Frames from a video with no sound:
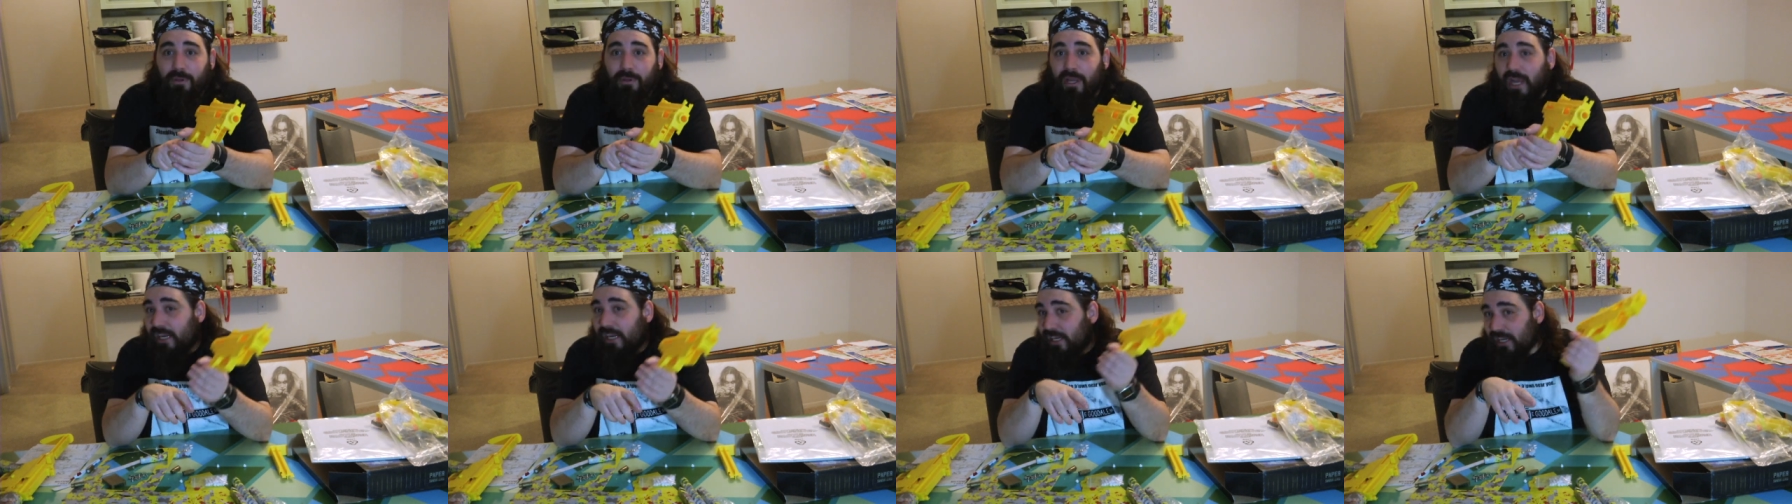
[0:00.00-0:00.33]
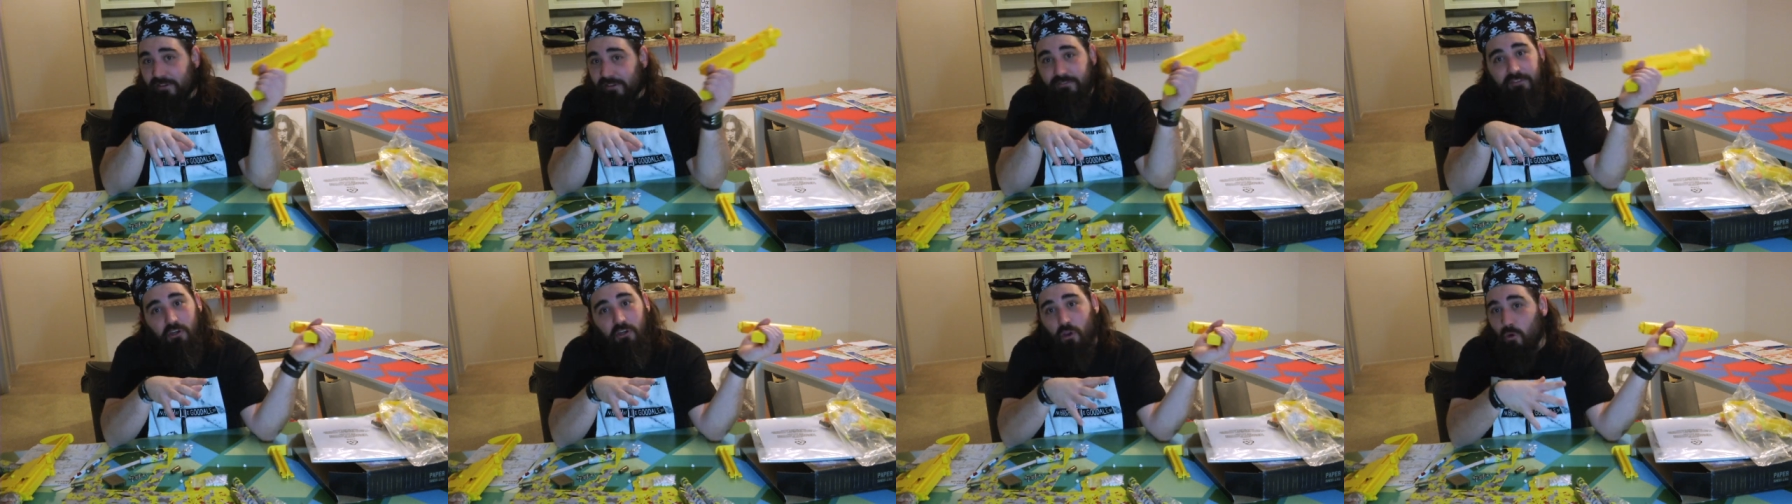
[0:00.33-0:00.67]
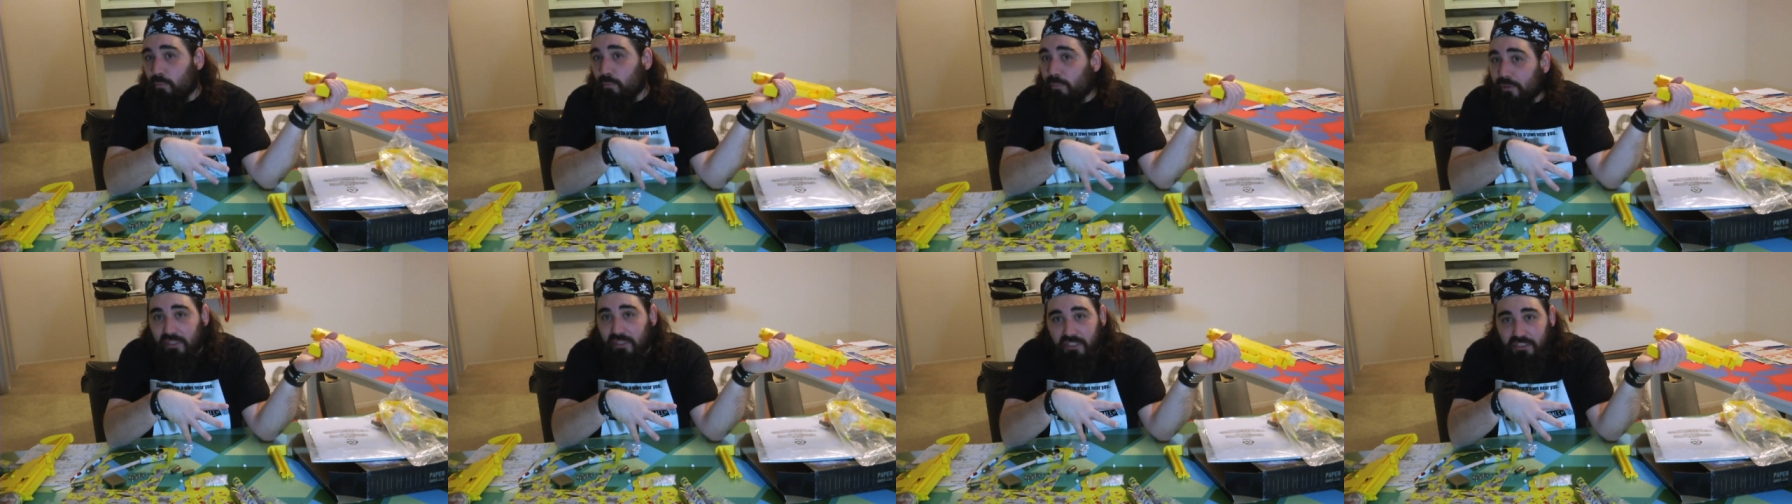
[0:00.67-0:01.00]
but I didn't even
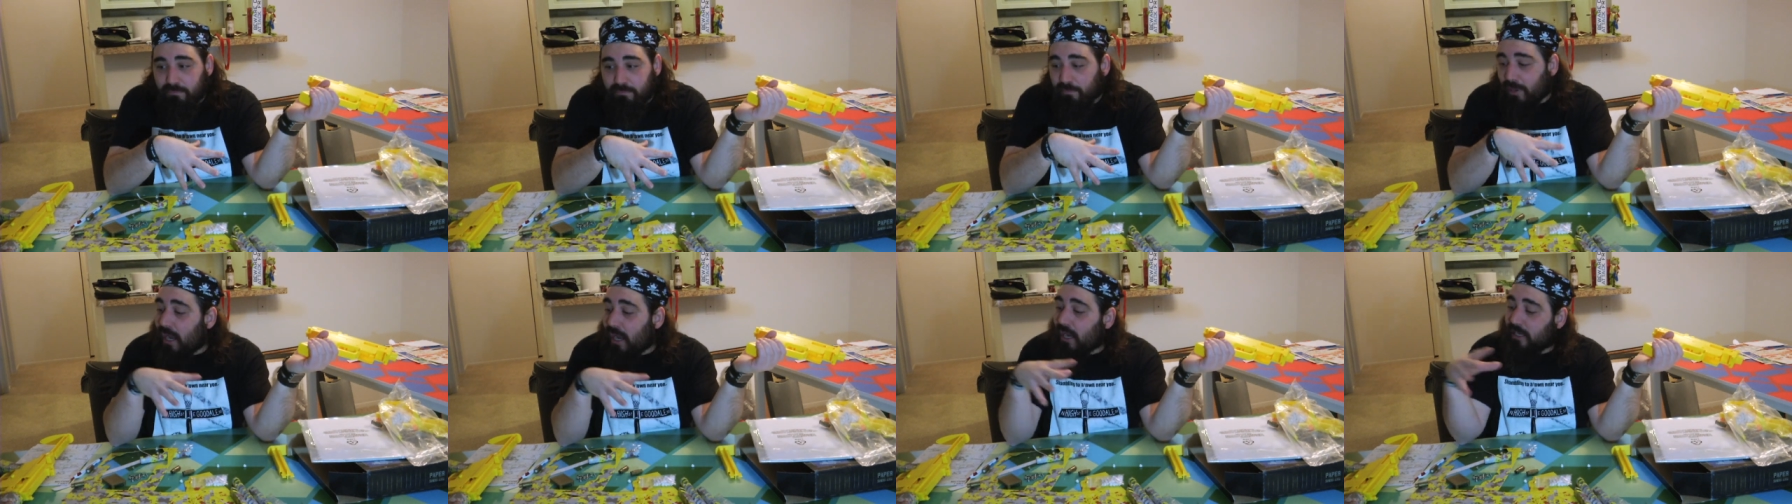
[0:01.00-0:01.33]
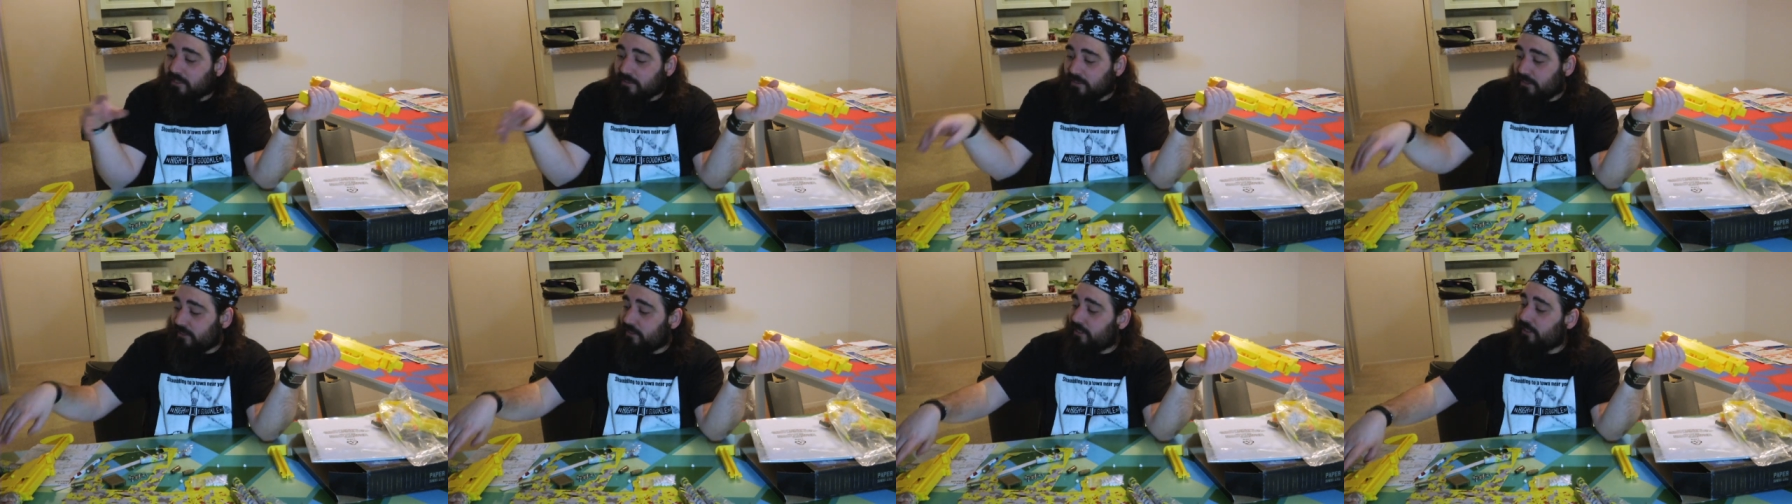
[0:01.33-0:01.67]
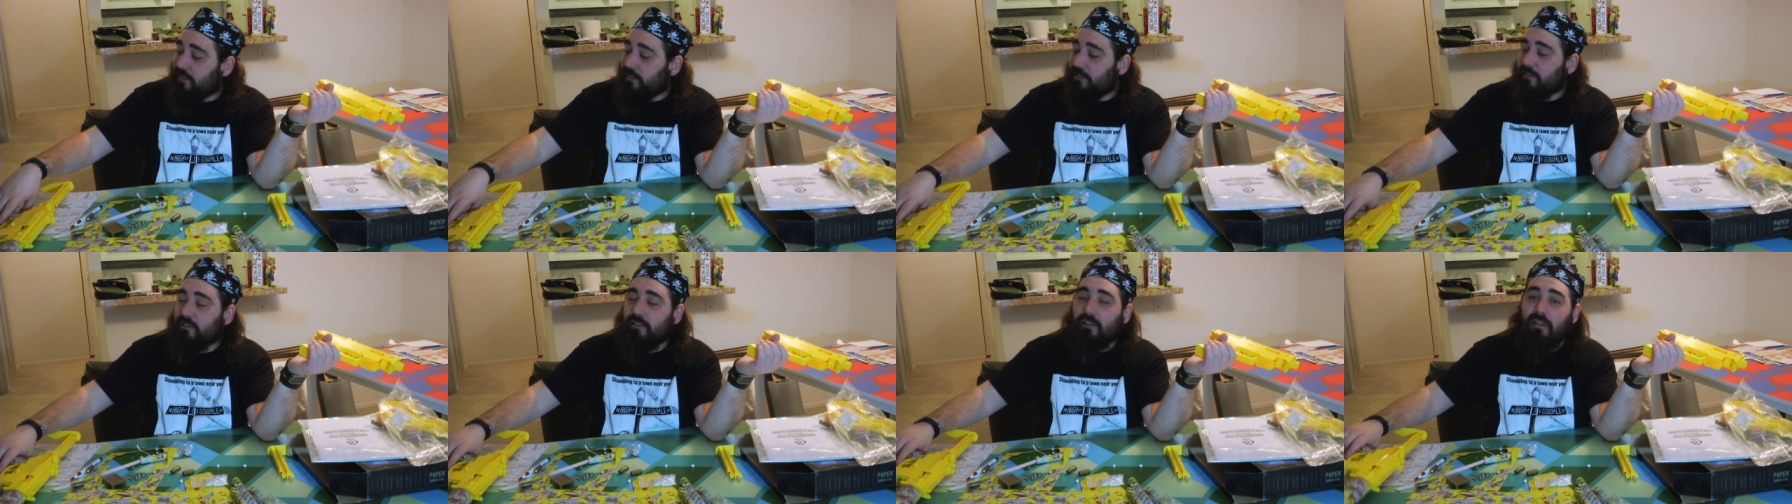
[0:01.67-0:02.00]
open this box
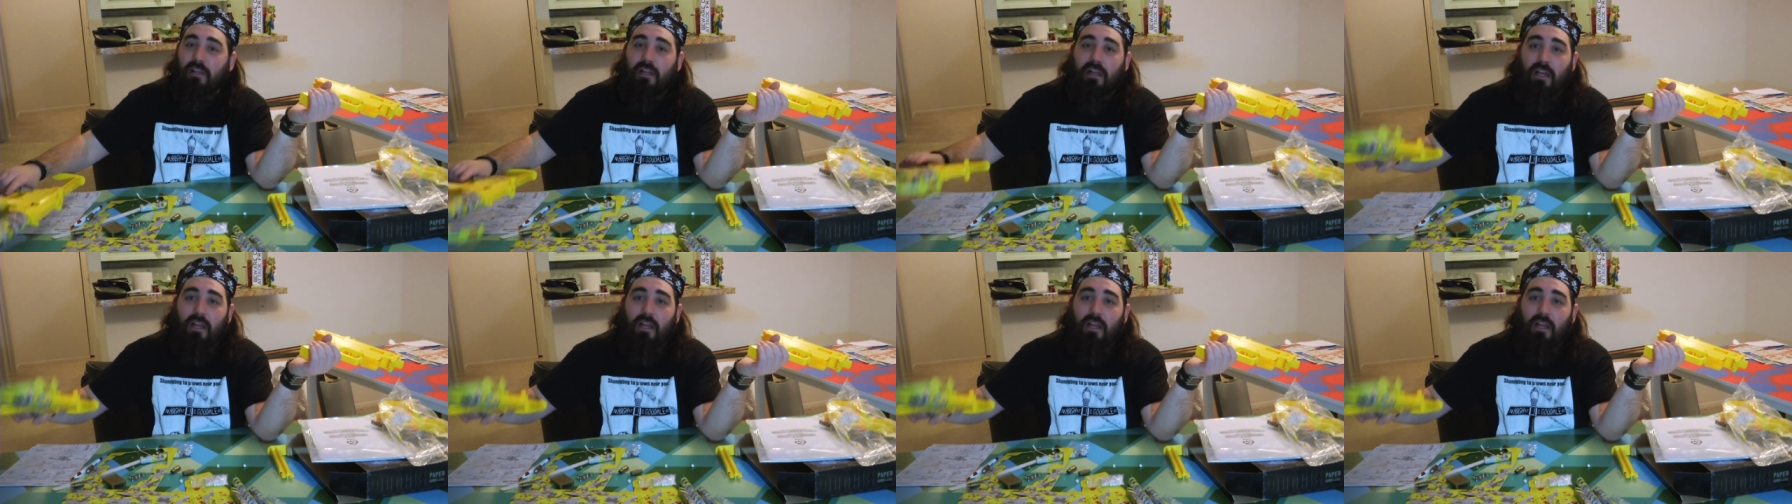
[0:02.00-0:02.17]
until